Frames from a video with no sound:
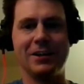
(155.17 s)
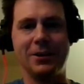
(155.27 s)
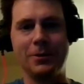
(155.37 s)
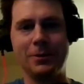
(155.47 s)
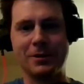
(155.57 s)

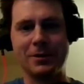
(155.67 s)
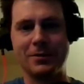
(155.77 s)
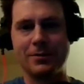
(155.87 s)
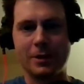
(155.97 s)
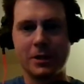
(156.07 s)
You are
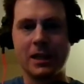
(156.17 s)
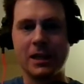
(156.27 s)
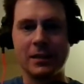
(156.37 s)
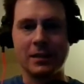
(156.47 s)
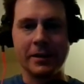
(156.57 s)
just fucking
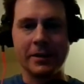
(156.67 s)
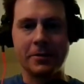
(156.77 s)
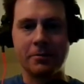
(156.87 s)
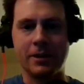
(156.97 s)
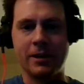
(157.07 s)
getting
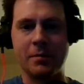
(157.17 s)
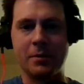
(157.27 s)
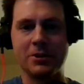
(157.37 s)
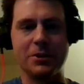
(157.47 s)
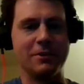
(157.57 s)
liquored right up, aren't you?